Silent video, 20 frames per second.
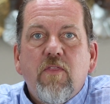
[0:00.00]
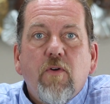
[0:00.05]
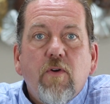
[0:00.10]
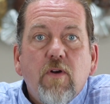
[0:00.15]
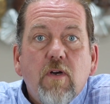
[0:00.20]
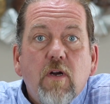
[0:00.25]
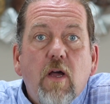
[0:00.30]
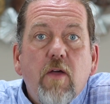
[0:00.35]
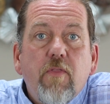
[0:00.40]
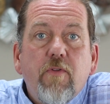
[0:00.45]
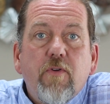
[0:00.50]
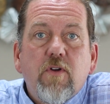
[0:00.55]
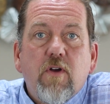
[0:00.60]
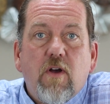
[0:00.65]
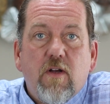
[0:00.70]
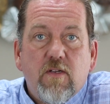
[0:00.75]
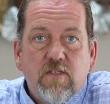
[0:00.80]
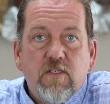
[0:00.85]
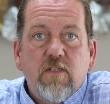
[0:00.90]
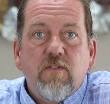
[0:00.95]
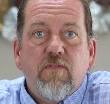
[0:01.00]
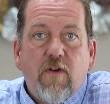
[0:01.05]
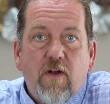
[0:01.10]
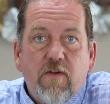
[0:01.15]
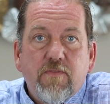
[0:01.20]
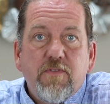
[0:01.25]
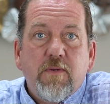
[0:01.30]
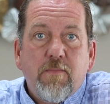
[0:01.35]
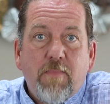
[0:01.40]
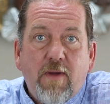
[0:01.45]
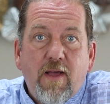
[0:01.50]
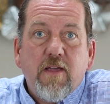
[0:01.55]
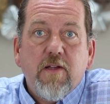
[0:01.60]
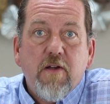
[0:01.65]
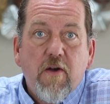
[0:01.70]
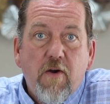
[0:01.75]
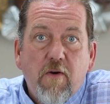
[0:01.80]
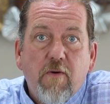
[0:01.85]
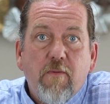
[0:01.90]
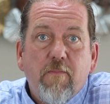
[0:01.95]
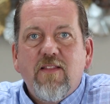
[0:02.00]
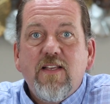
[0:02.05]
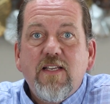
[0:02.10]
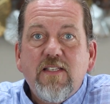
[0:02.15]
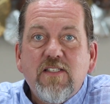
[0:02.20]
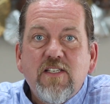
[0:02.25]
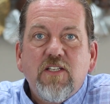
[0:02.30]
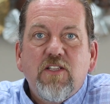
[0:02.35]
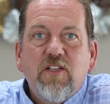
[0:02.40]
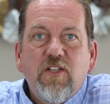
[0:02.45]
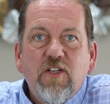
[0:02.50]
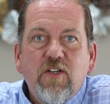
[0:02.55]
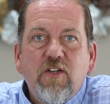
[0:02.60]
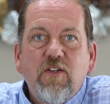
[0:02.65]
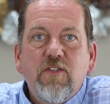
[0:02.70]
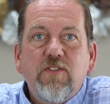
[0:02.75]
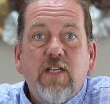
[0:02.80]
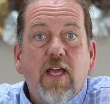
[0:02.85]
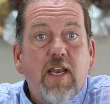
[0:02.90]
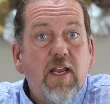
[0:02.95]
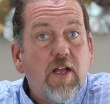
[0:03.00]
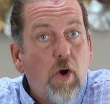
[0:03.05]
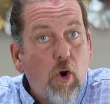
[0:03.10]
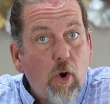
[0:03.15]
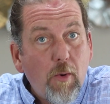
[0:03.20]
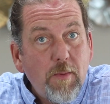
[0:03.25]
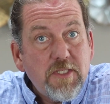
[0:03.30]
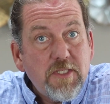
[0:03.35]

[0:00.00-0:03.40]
There are other costs involved in buying a home. These include getting a home